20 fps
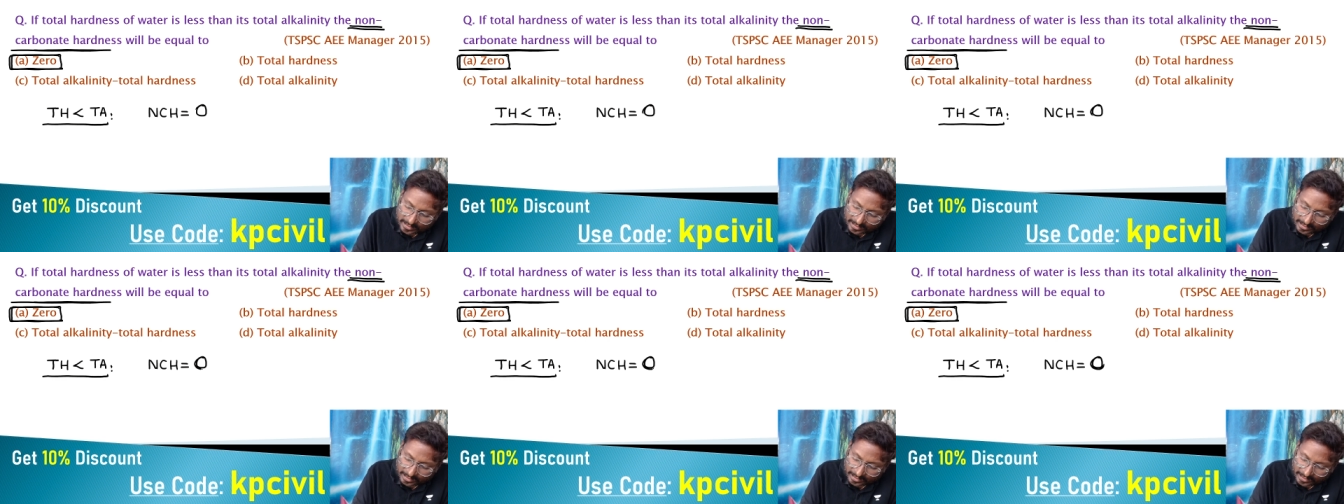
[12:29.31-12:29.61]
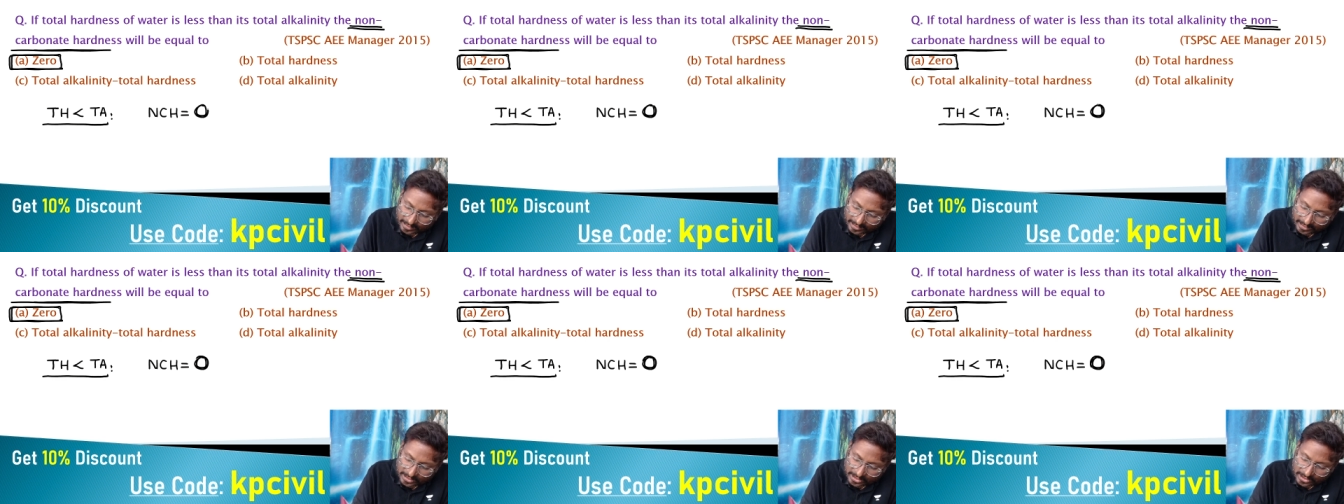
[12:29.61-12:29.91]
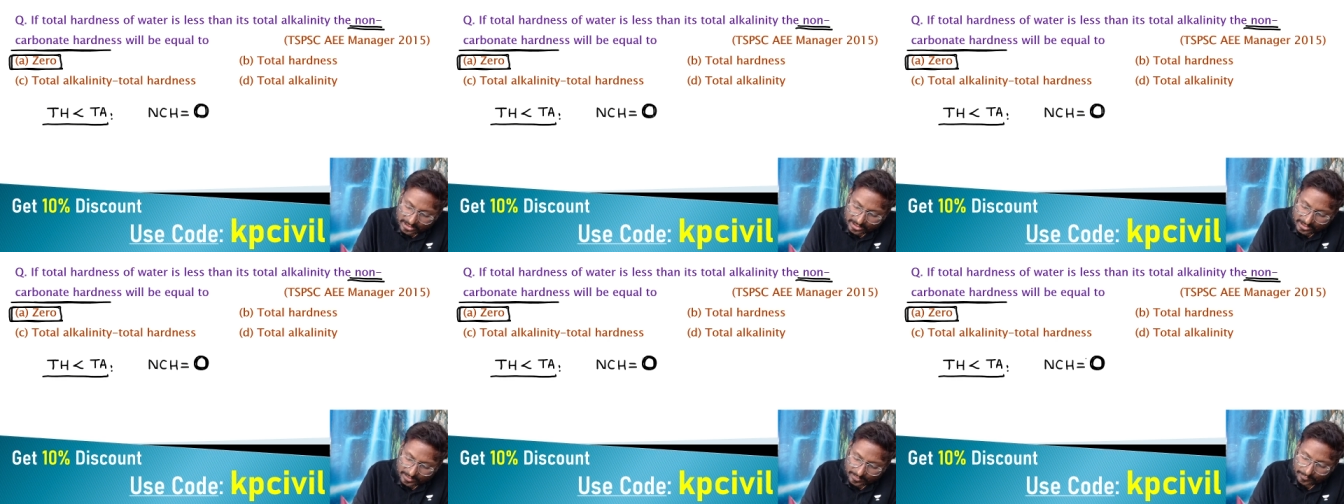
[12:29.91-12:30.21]

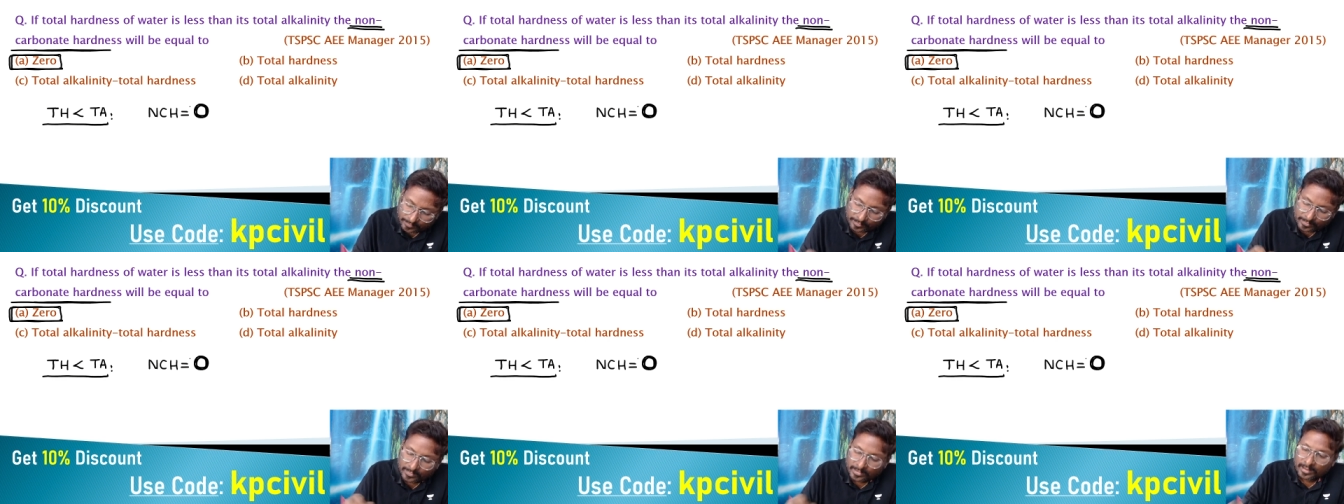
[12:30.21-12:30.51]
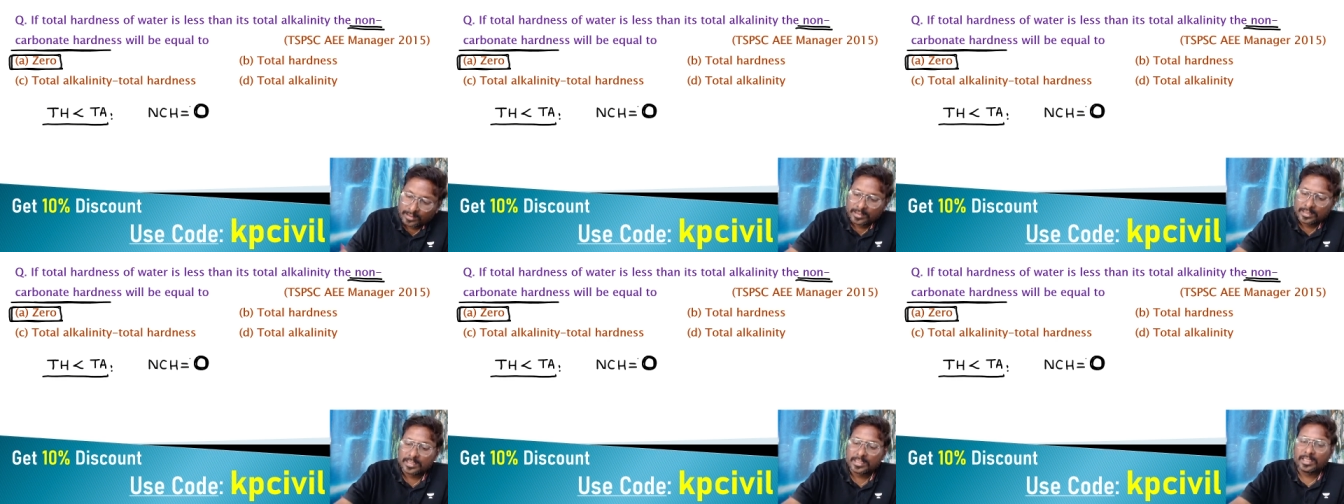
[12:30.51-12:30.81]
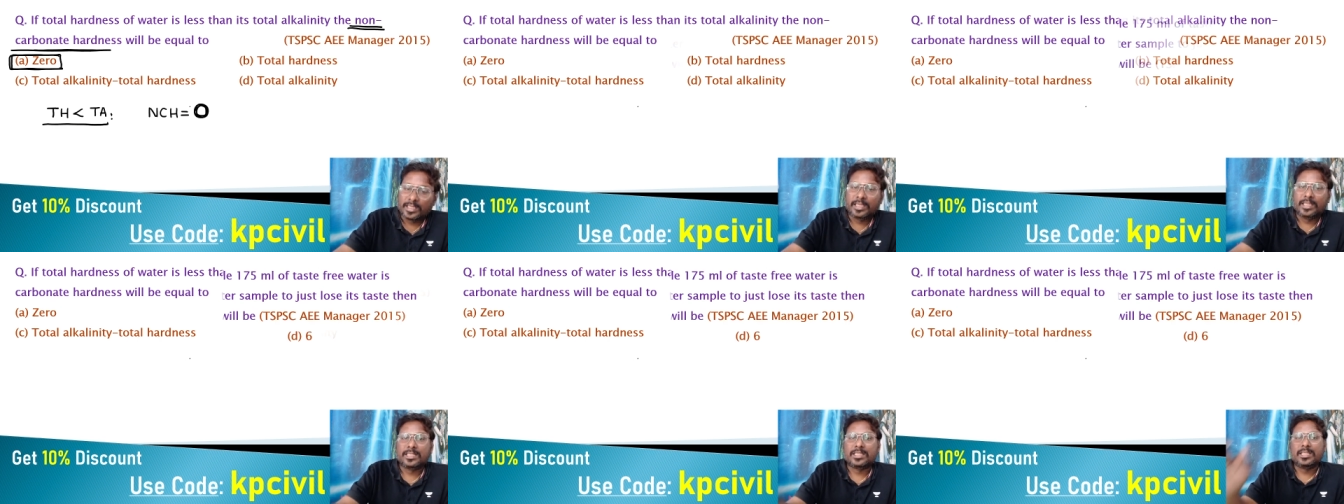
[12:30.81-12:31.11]
TH.
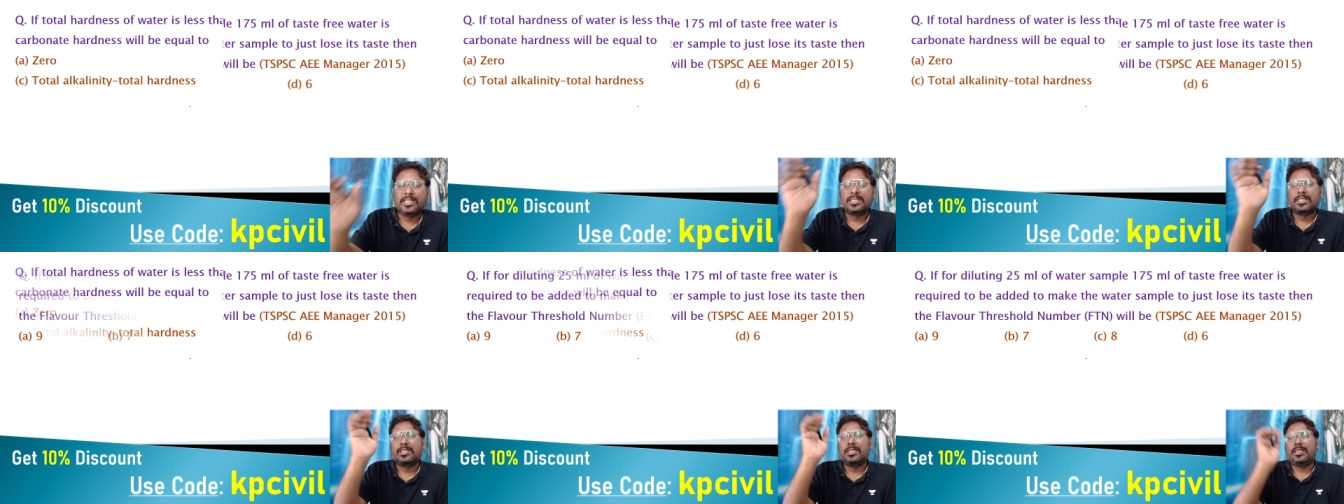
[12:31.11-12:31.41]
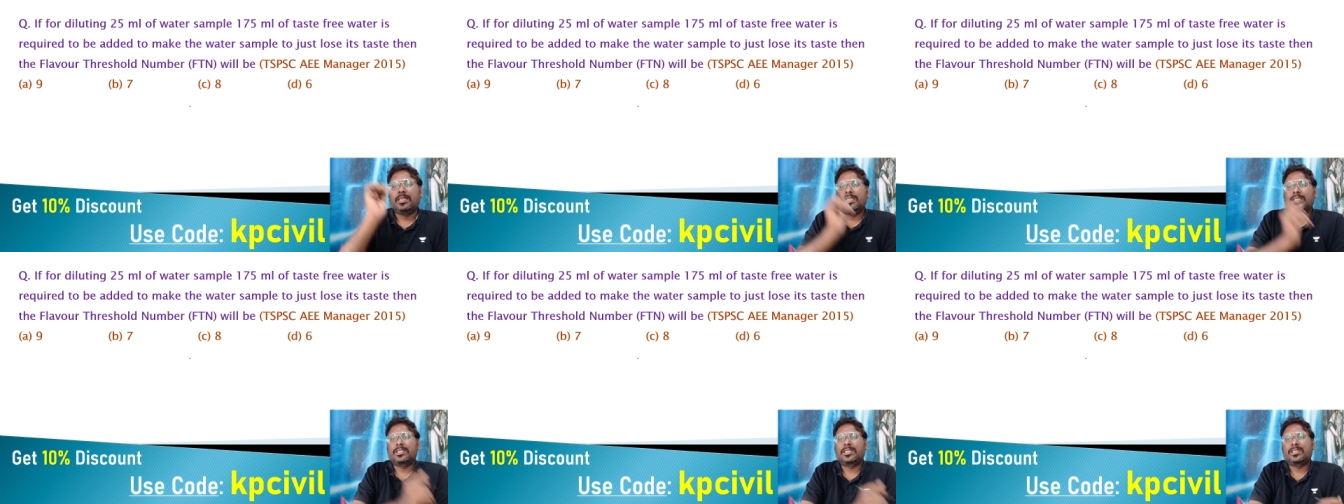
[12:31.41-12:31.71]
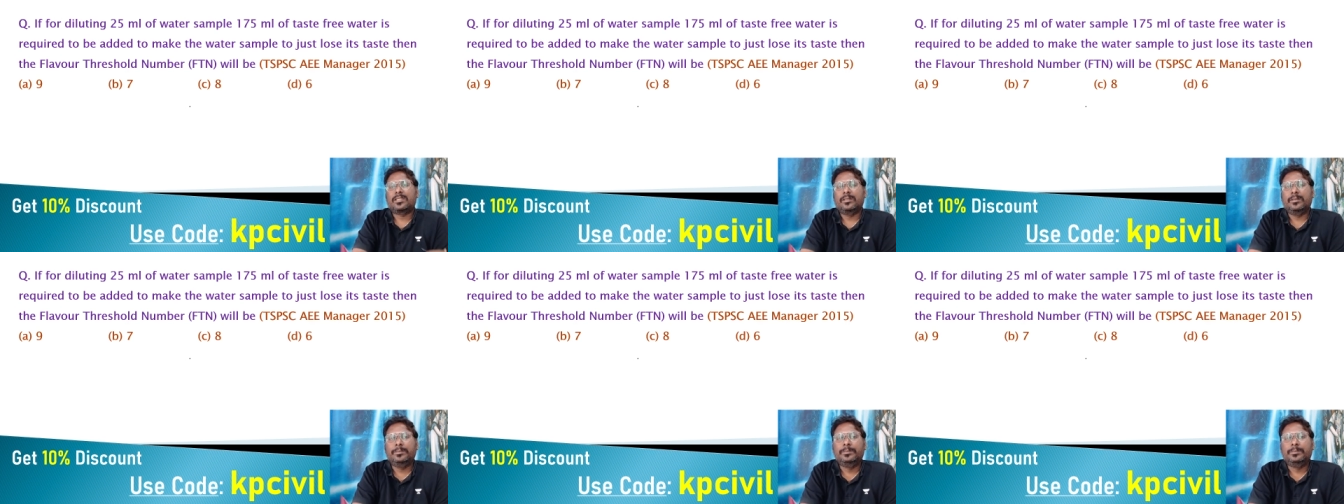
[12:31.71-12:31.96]
CH is TH.